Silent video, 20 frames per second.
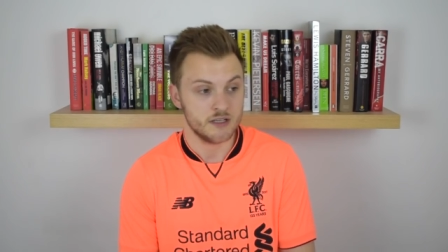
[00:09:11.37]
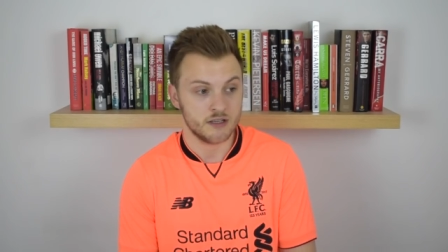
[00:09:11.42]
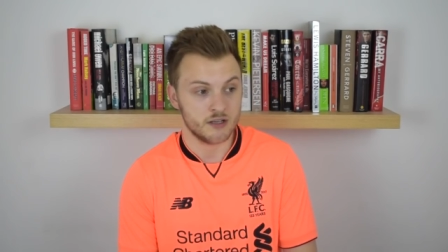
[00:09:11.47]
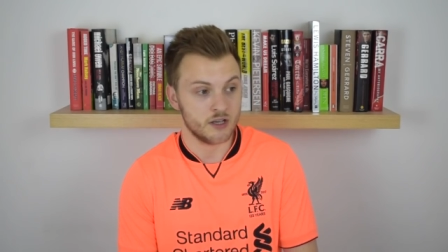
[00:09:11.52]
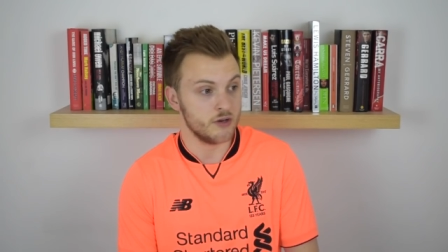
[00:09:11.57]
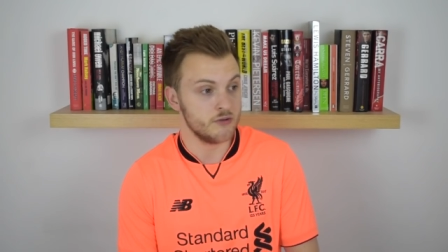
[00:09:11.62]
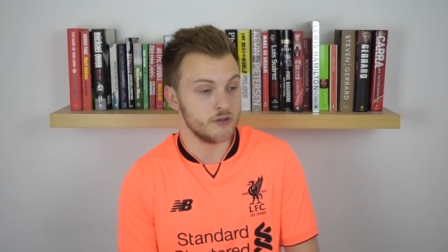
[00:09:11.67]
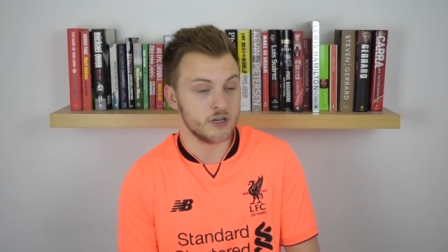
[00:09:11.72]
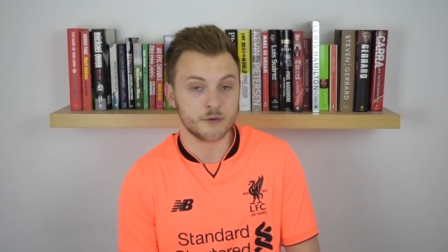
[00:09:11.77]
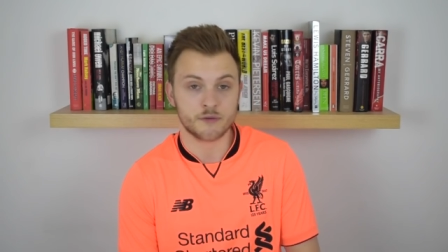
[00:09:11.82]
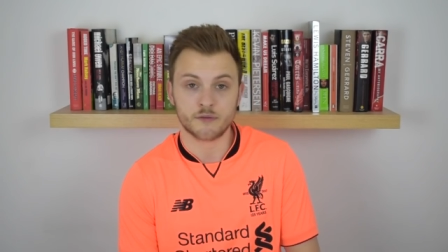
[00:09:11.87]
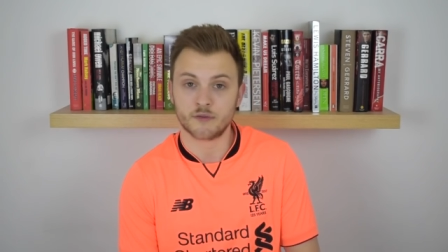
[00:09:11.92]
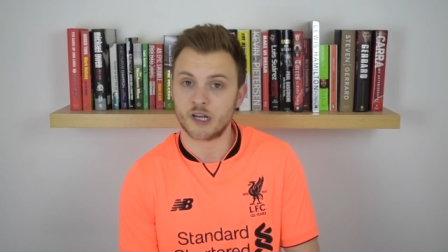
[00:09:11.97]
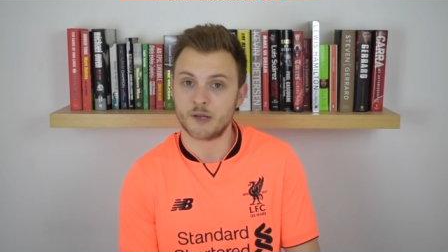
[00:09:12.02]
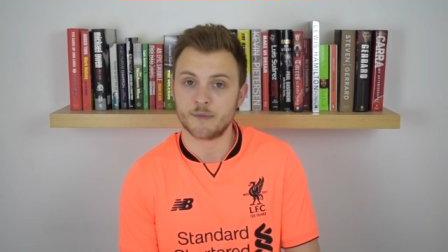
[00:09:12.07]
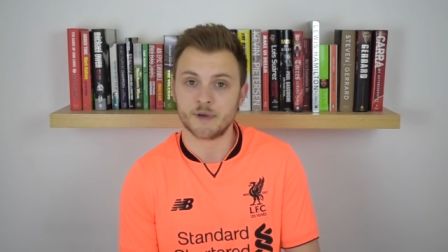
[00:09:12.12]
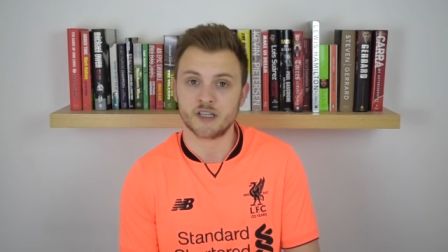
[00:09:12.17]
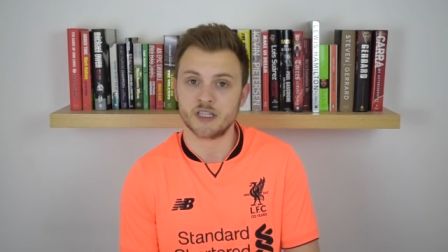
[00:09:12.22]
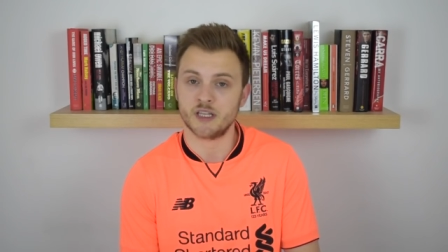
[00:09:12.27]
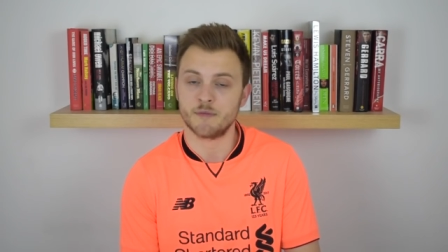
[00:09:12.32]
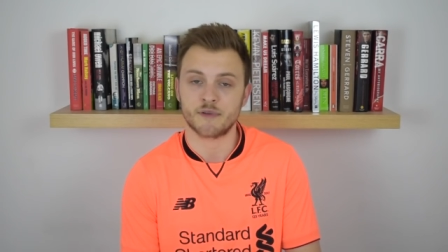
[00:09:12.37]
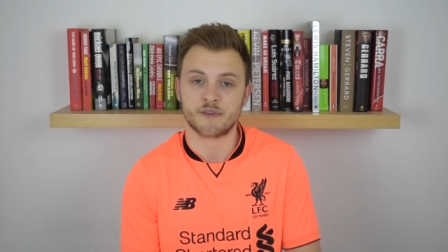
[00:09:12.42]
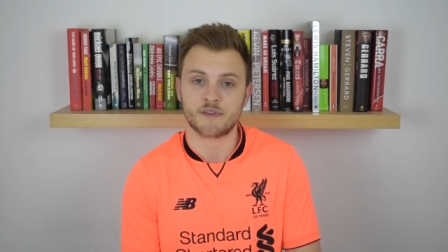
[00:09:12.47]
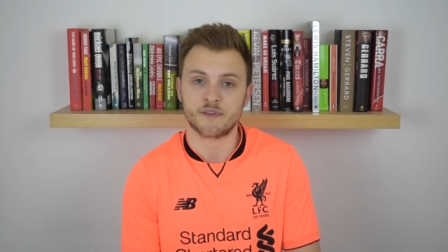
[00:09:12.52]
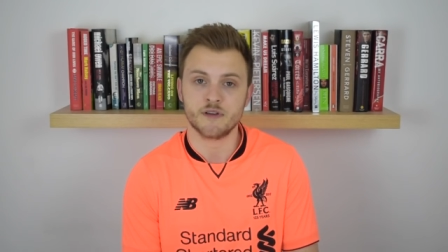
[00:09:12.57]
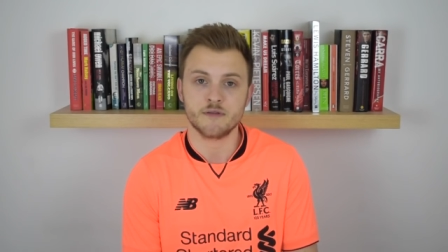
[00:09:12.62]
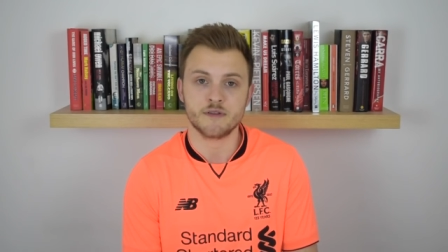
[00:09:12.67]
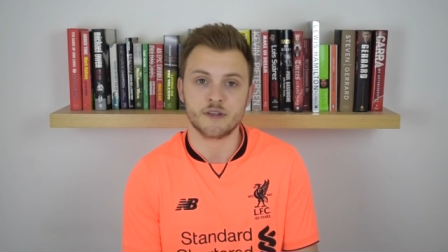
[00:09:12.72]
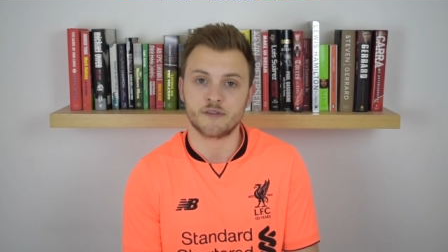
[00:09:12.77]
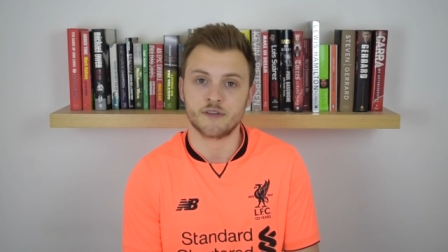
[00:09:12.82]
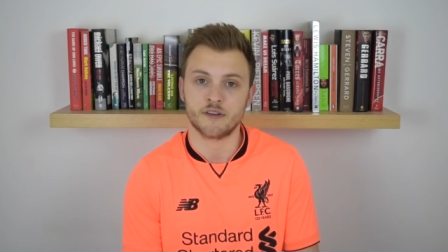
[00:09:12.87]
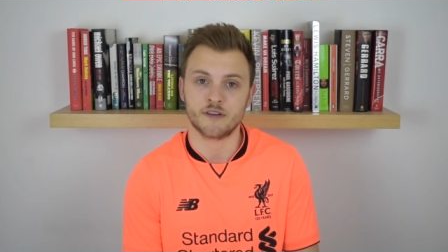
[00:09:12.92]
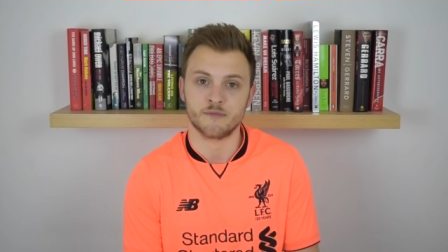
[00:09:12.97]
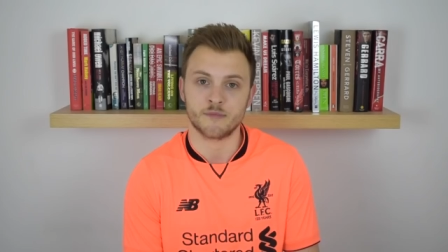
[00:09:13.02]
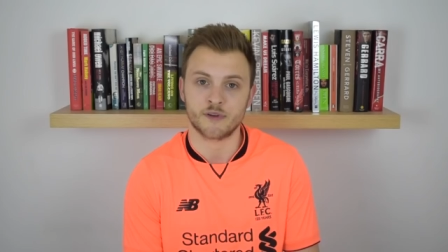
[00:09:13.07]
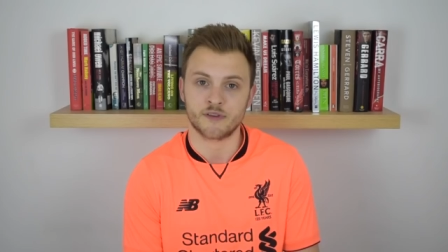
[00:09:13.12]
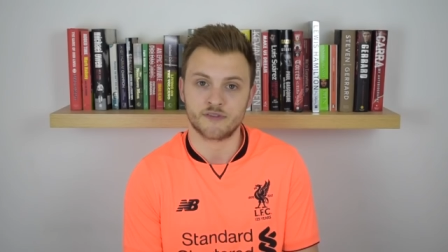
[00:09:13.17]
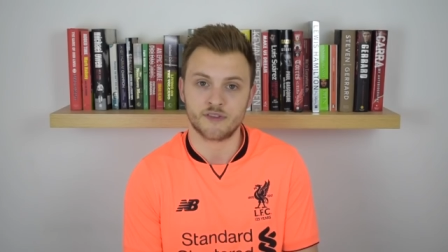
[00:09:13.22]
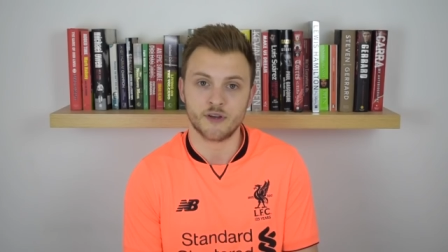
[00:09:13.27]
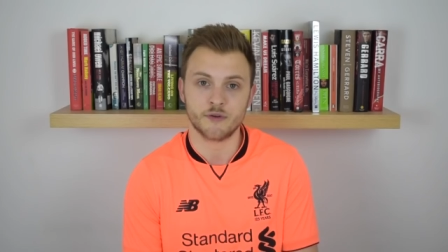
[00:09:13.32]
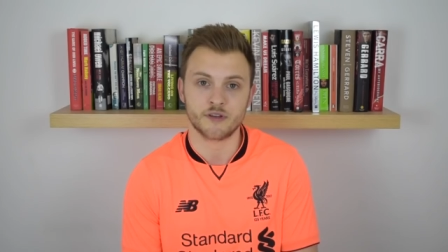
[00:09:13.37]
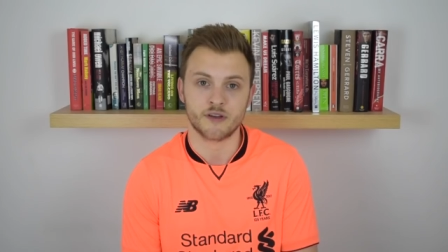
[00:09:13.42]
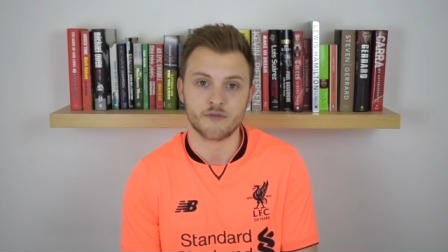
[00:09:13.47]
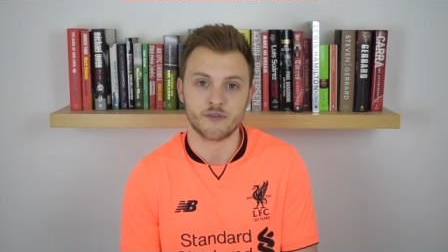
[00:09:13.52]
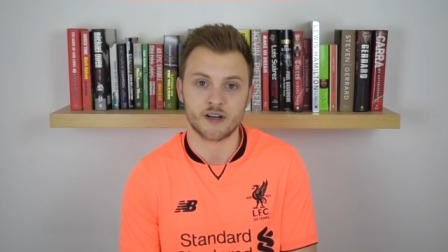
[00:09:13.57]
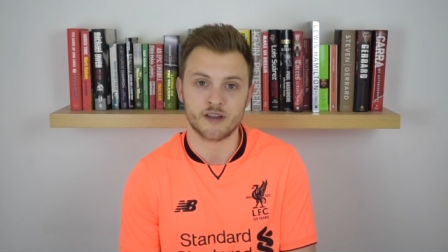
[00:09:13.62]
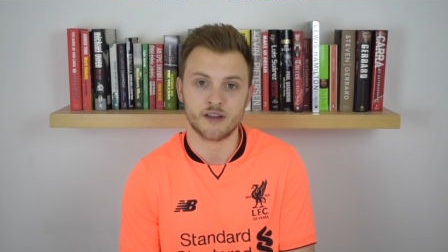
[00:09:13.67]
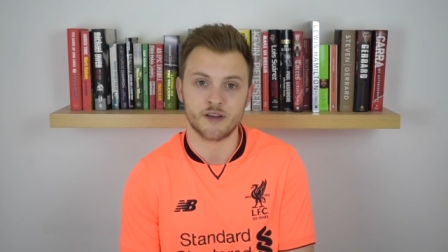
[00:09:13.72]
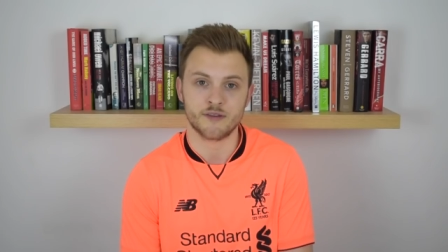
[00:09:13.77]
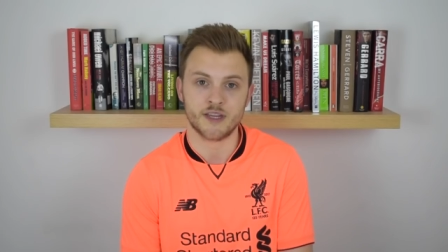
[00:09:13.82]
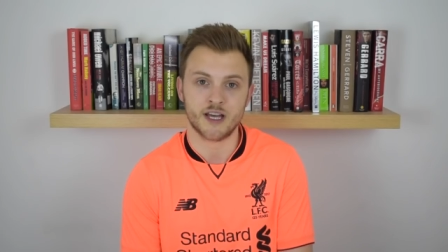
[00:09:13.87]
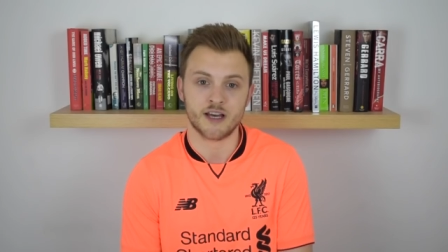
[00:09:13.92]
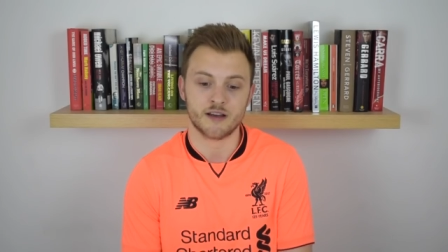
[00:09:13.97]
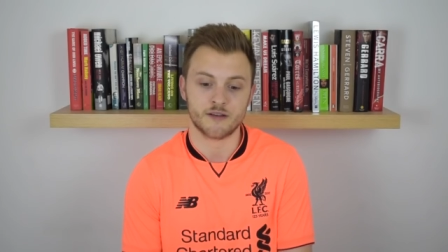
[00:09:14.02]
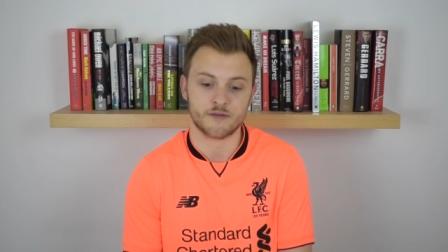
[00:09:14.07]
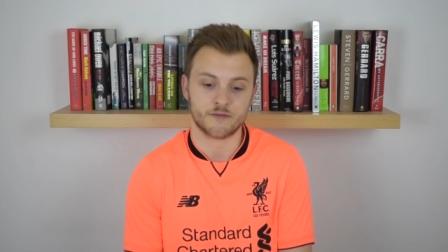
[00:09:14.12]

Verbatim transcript: Who knows who's going to be on number two this season? We still don't really know that.